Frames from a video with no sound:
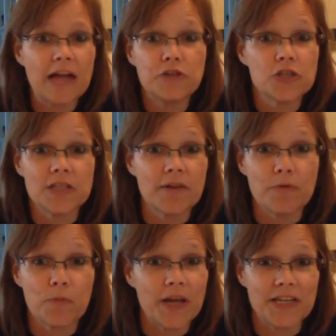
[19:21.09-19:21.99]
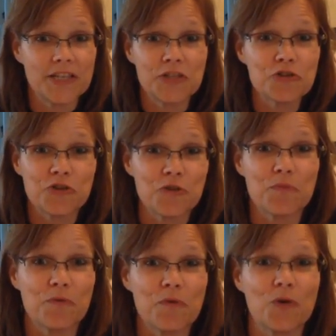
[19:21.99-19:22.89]
just never paid attention to them
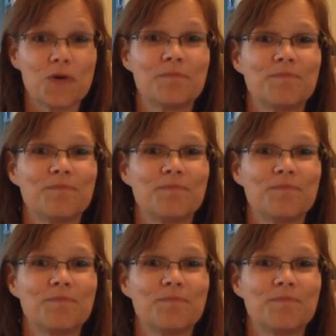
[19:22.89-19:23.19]
before.